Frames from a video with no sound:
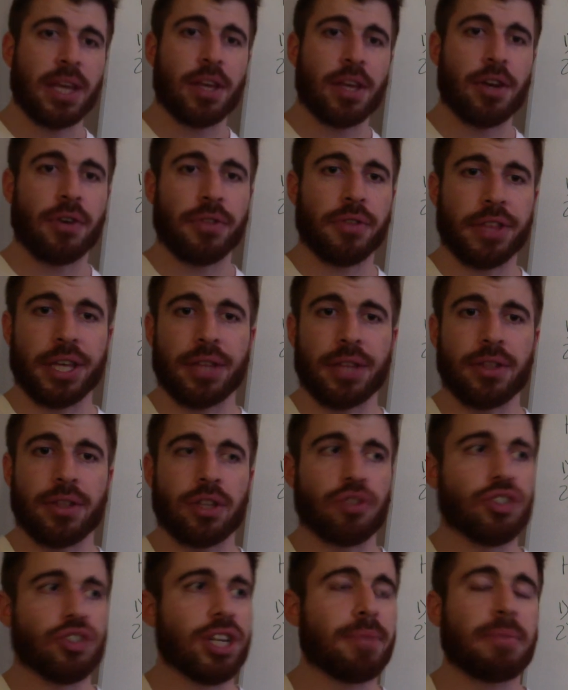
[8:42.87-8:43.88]
you know, the, the
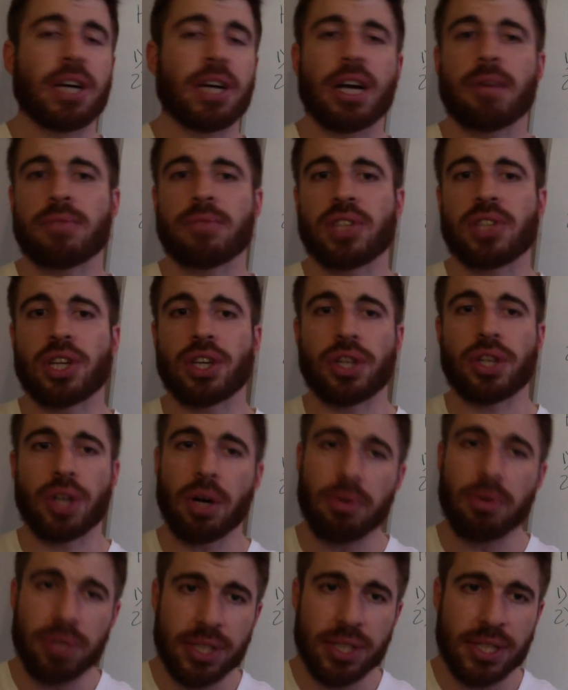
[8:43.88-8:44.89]
gym becomes a
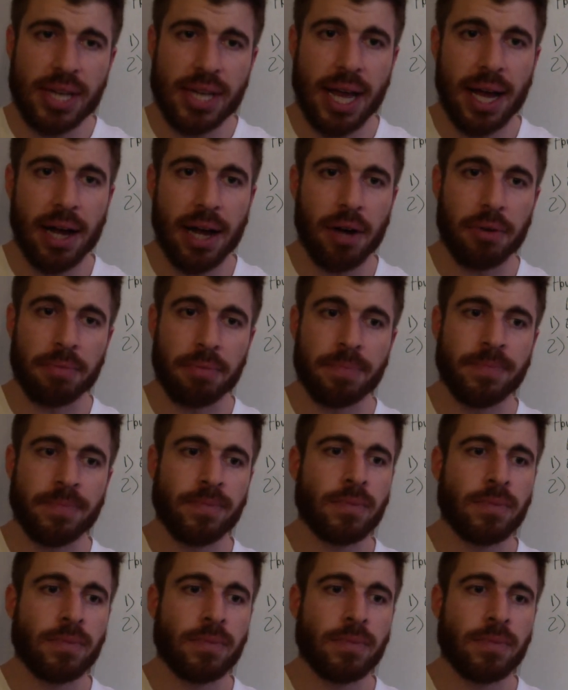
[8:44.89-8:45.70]
ghost town